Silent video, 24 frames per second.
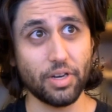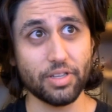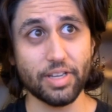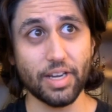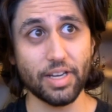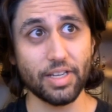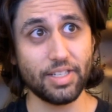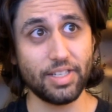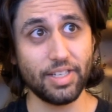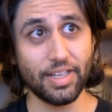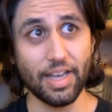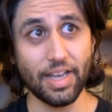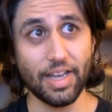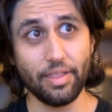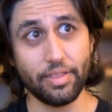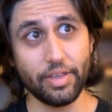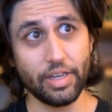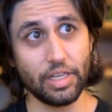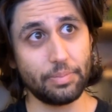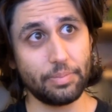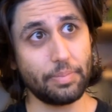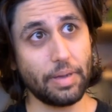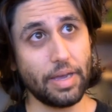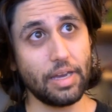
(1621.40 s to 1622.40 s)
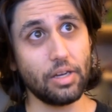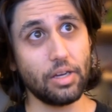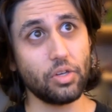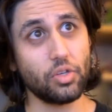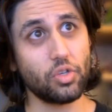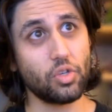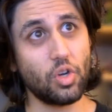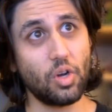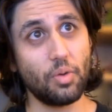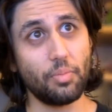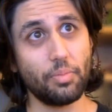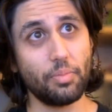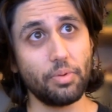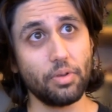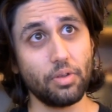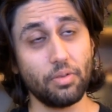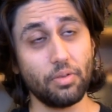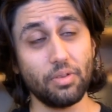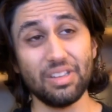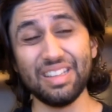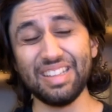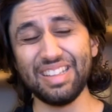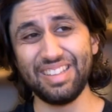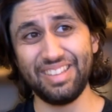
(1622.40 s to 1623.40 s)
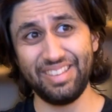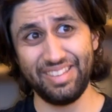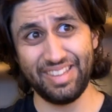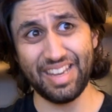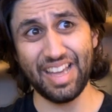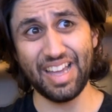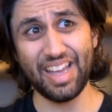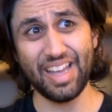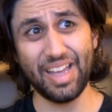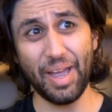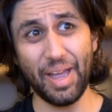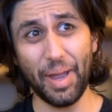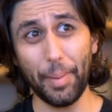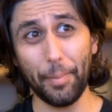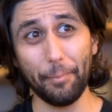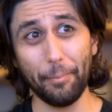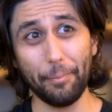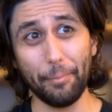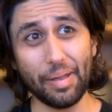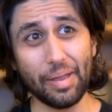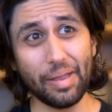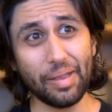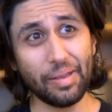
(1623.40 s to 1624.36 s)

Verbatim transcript: it takes to get this paint job, um,